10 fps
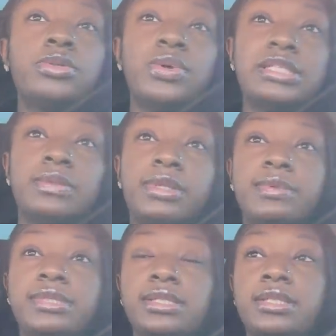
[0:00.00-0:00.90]
With some
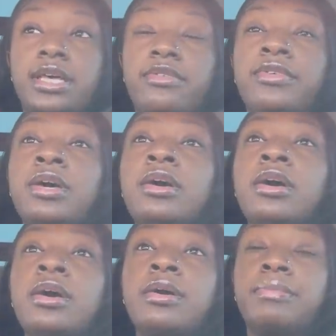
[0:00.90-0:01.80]
lips and stuff.
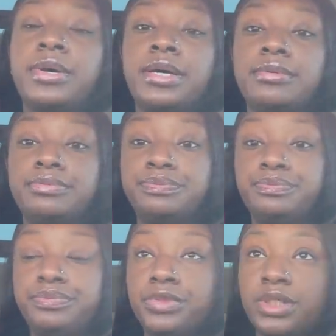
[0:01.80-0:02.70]
But,
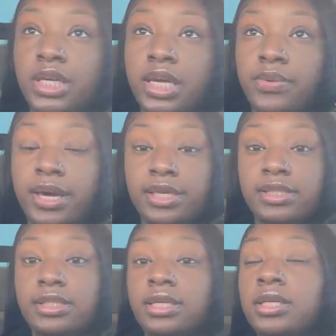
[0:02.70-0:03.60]
anyways.
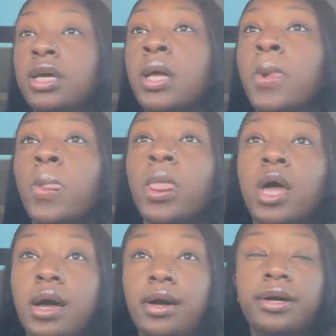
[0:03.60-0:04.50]

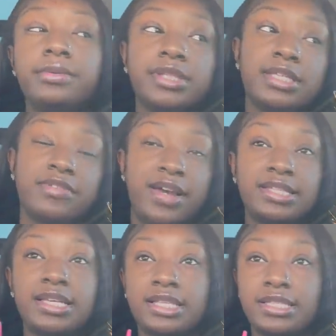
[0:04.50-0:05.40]
Yeah, so
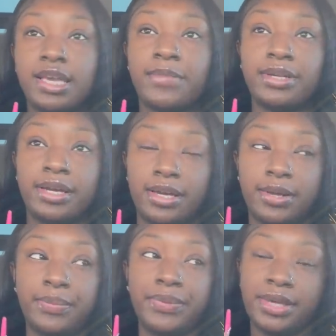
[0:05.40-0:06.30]
Valentine's Day is coming
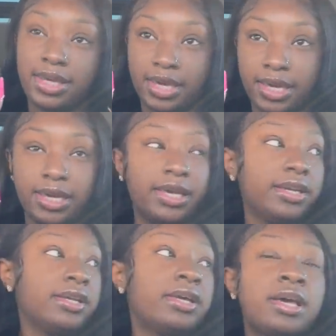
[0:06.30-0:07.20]
up. And
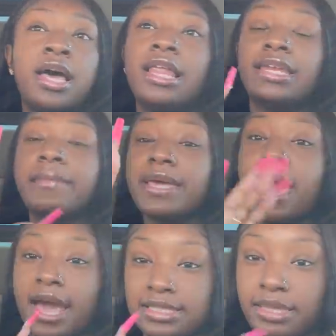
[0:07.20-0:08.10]
let me
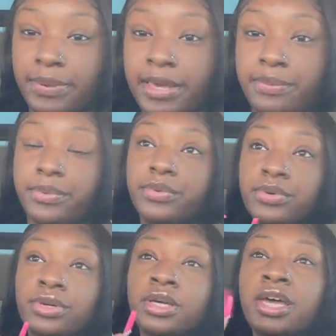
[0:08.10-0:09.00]
ask the people.
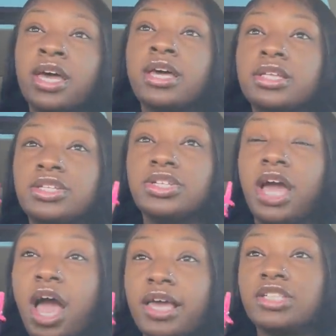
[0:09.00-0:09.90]
Do
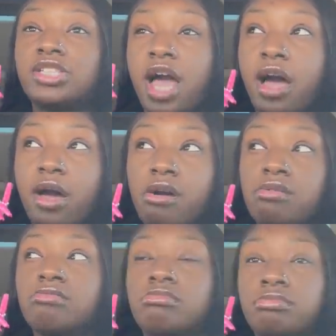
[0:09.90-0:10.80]
y'all get y'all
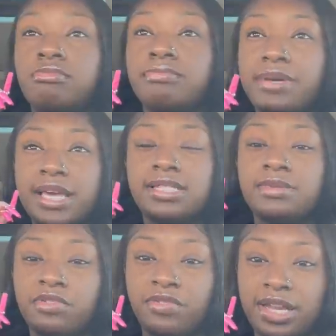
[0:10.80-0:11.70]
men
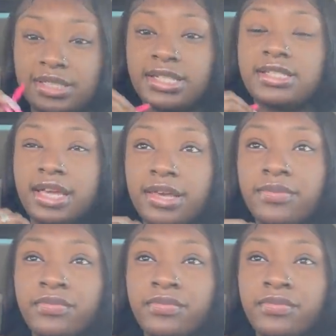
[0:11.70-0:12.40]
something for Valentine's Day?